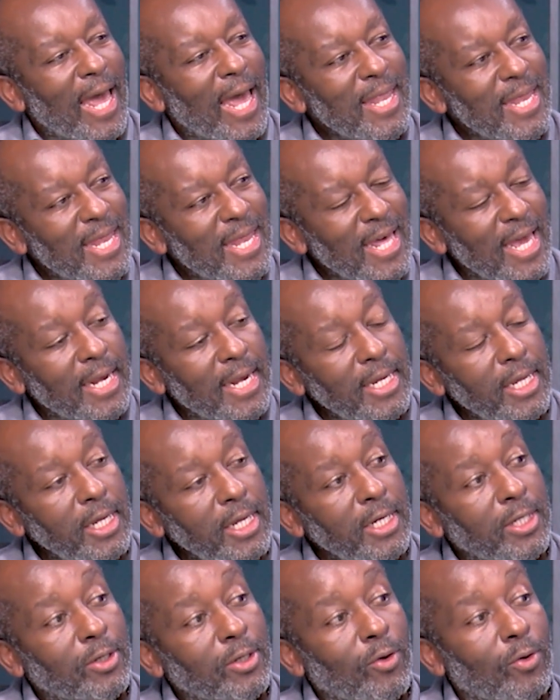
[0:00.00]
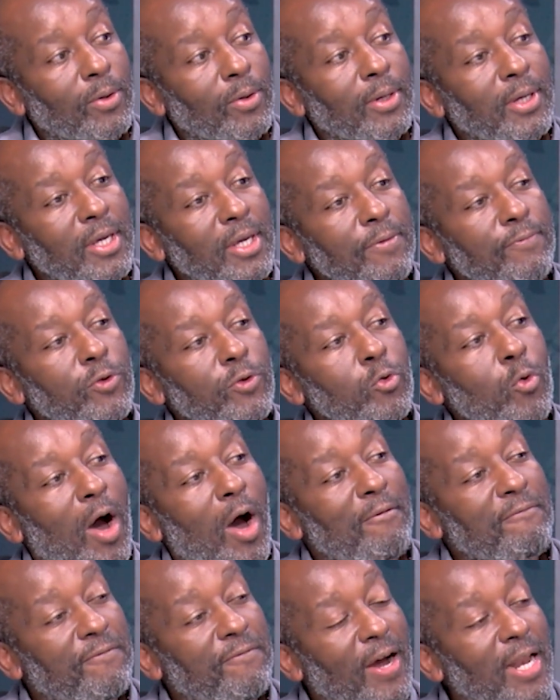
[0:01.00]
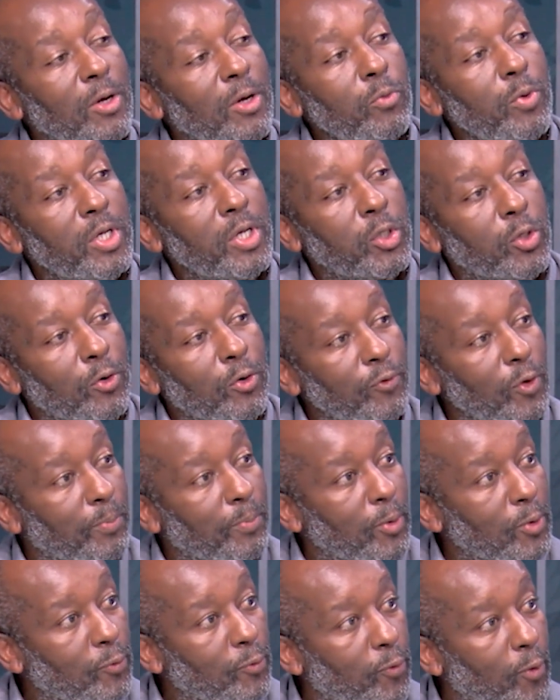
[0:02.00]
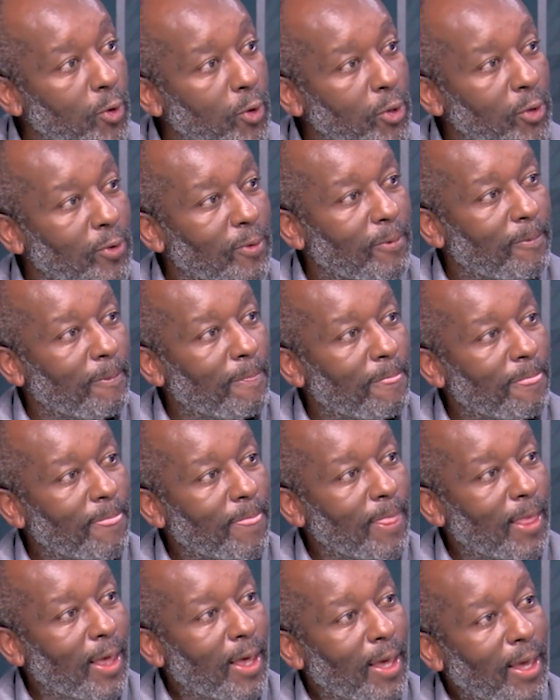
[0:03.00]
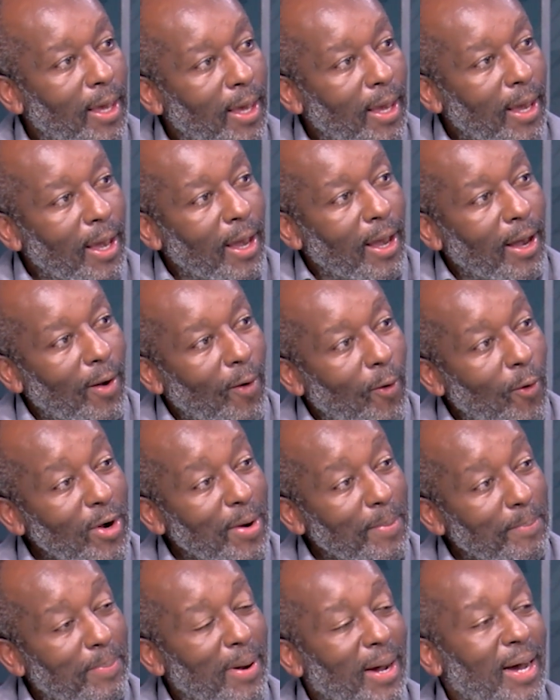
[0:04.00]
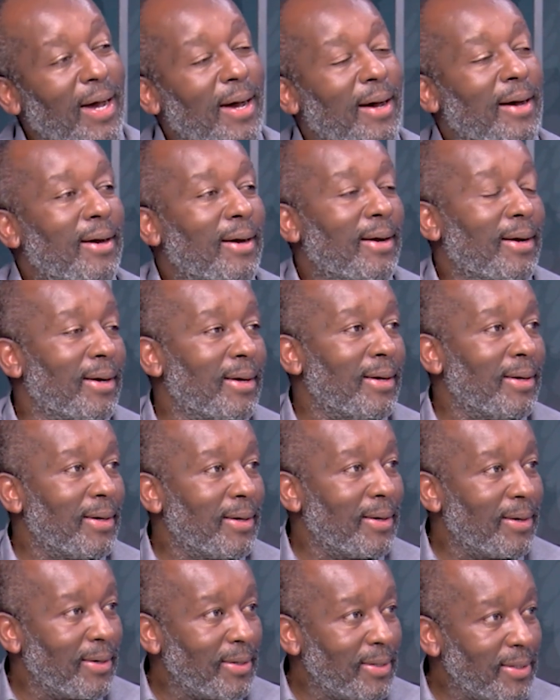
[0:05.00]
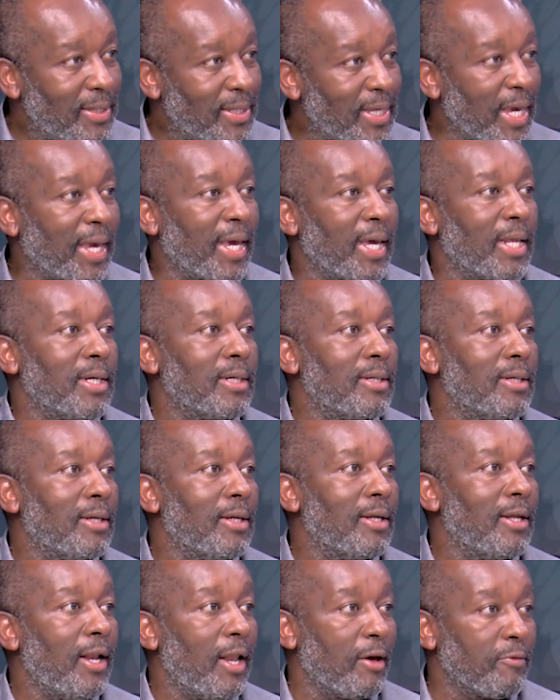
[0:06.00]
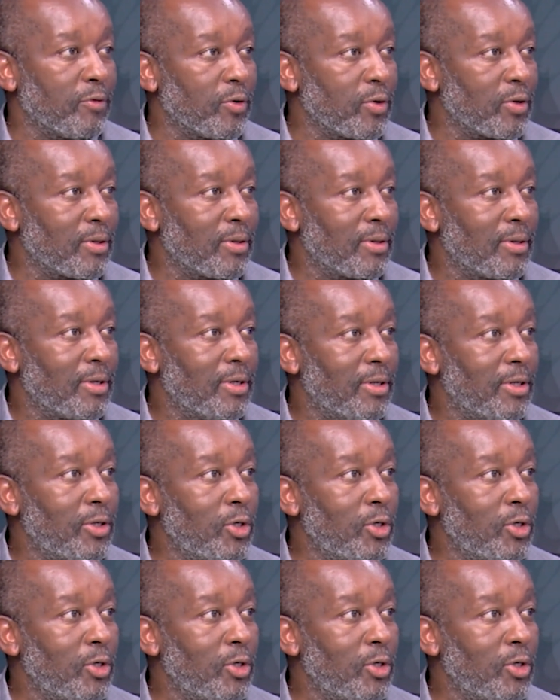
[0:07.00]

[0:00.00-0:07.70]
And then it gives you a valuation of your portfolio on a per second level during